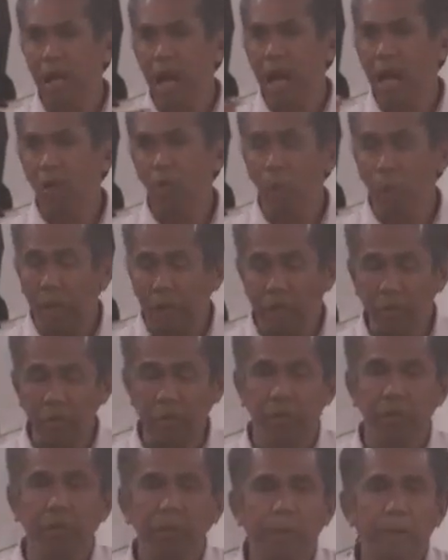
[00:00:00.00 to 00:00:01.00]

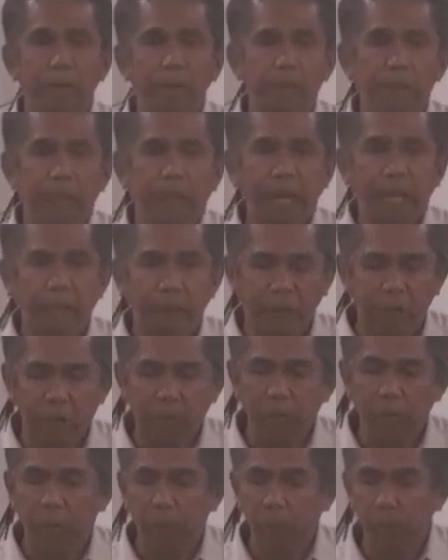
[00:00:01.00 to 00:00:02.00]
language in
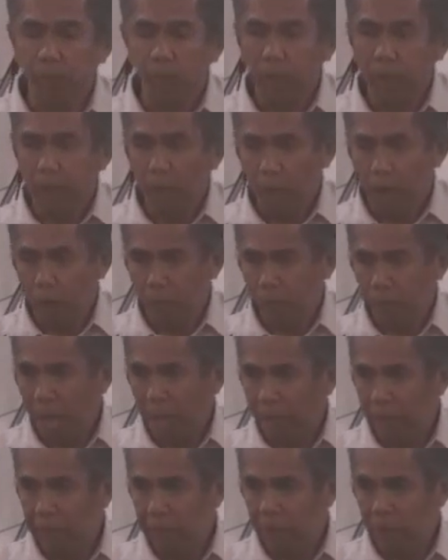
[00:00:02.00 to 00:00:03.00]
terms of
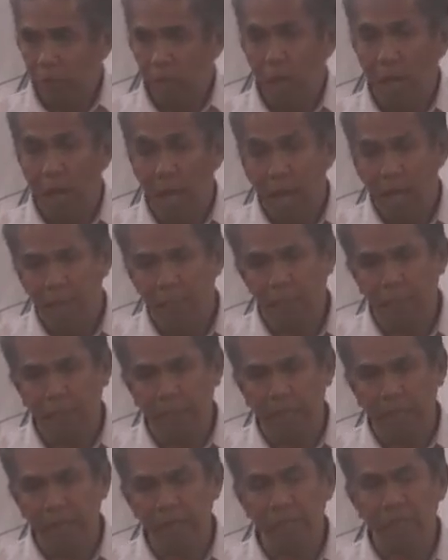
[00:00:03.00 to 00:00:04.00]
sacrificial lamb.
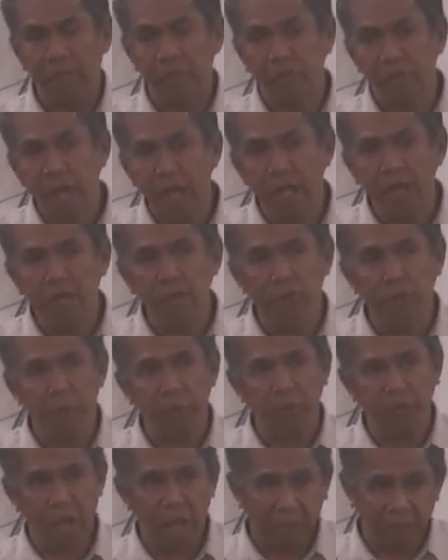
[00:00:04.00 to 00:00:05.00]
There is a sense of
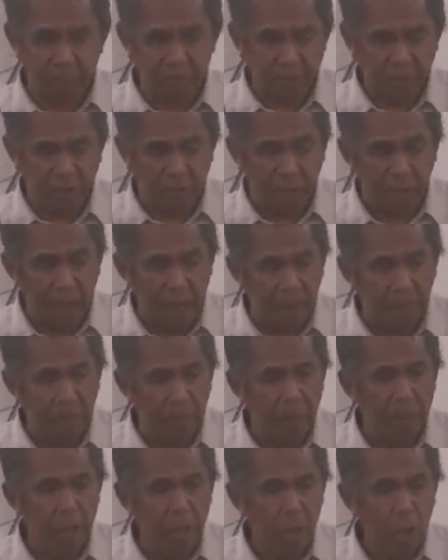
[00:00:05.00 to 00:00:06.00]
a sacrificial lamb
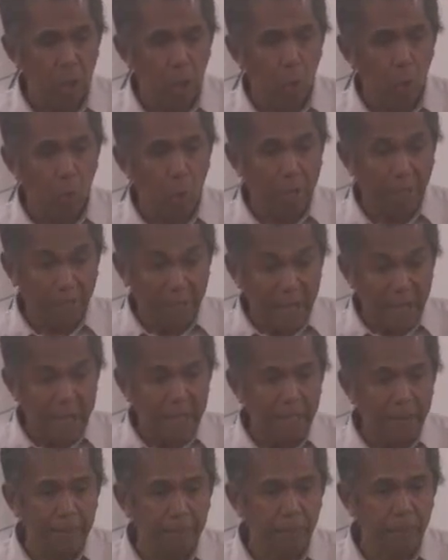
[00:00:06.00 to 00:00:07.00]

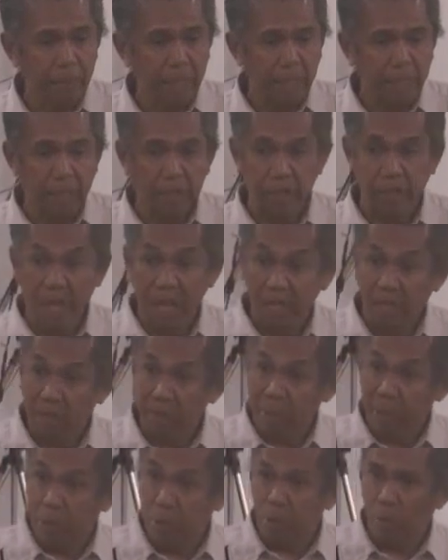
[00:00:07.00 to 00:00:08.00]
wherein it is
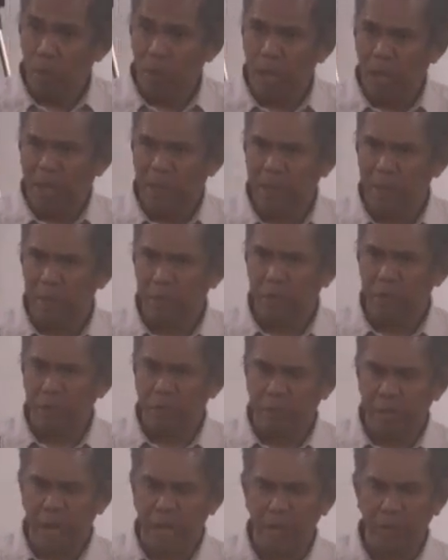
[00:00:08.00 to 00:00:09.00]
individual and there is a
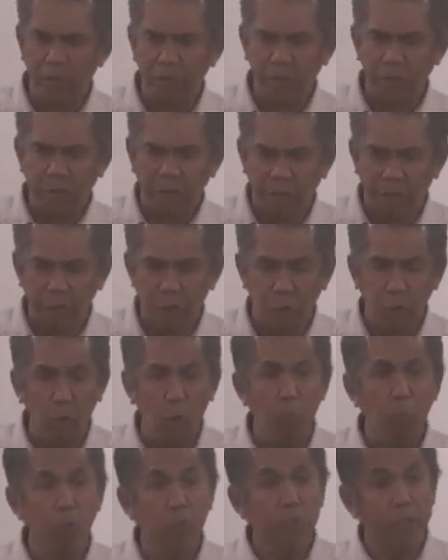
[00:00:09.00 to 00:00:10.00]
sense it is
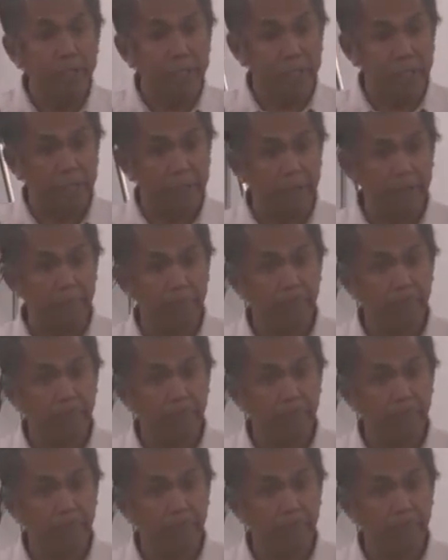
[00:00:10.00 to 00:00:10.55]
community.